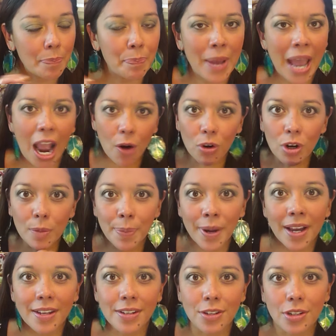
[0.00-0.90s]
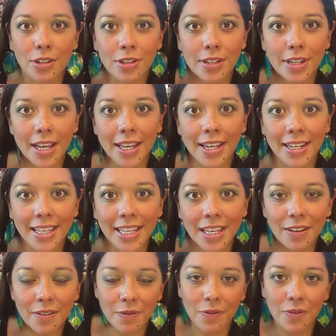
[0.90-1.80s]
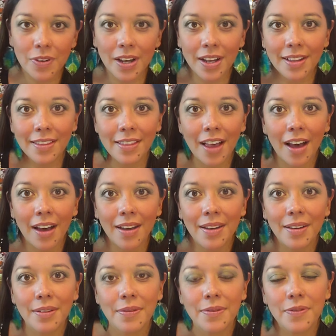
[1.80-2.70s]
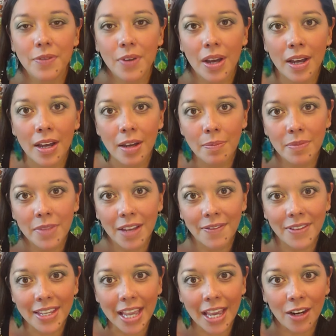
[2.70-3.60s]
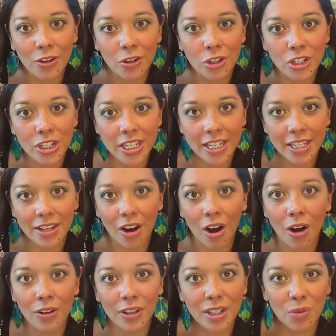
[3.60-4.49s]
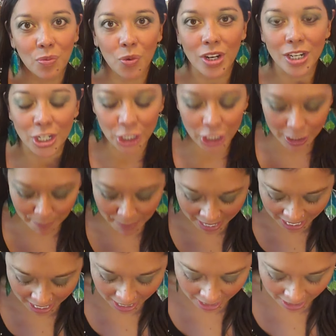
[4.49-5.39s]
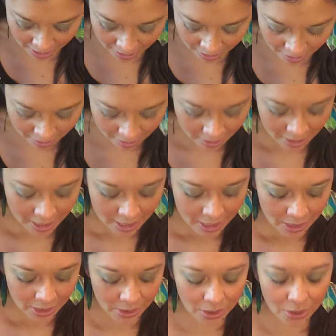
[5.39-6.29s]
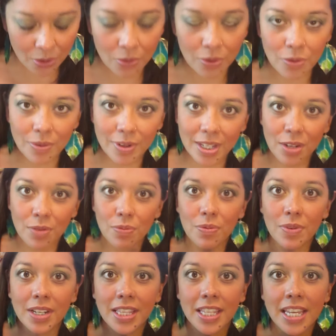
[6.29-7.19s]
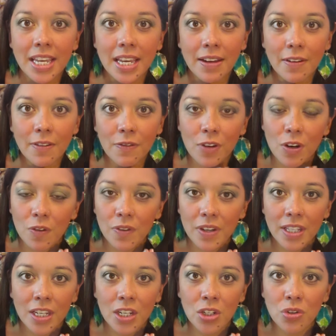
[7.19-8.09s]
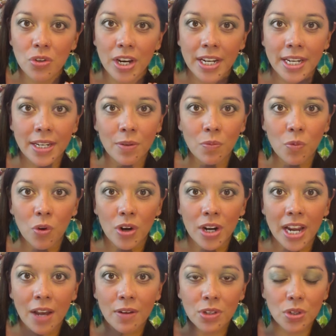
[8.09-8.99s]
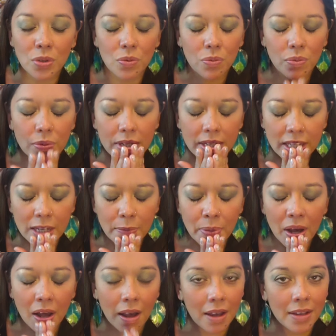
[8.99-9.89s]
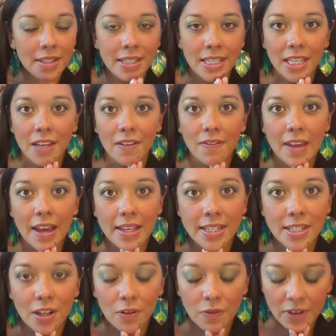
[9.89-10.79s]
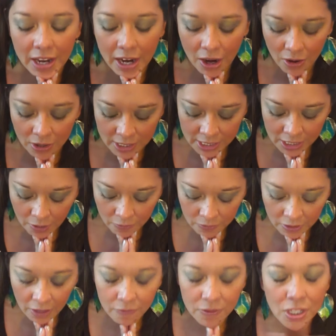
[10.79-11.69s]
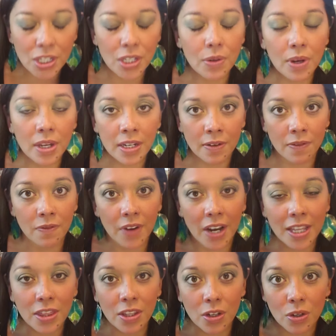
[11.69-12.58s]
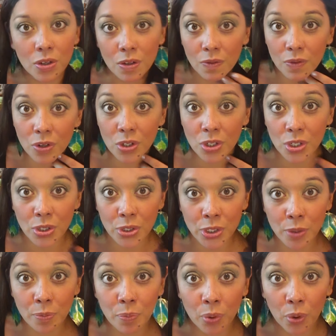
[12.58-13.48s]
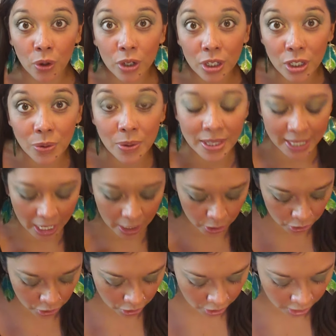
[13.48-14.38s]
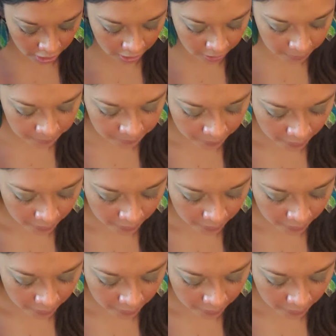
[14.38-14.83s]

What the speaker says: power punch and give a lot of loving energy all in one shebang. So really, if you're feeling drained and worn out, to really pause and give that self-care and self-love to you, and invite the universe to support you in that journey.